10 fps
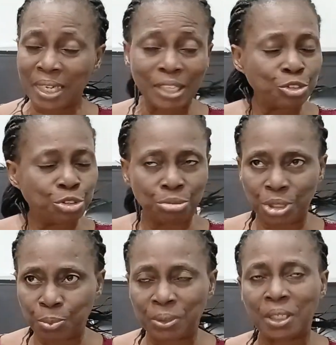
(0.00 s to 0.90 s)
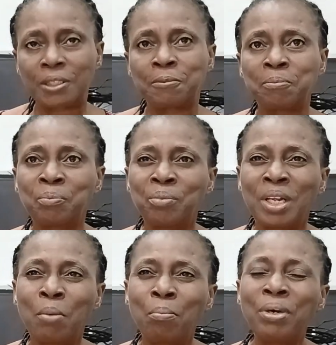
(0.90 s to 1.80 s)
That's jurisprudence.
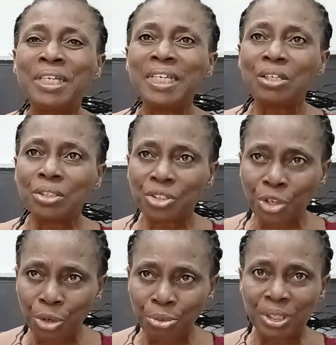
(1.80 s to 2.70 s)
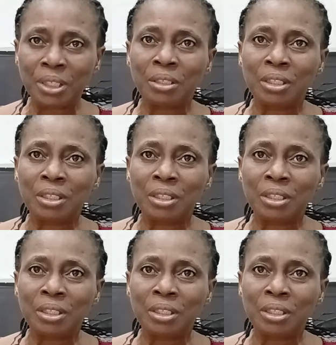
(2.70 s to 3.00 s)
But legal theory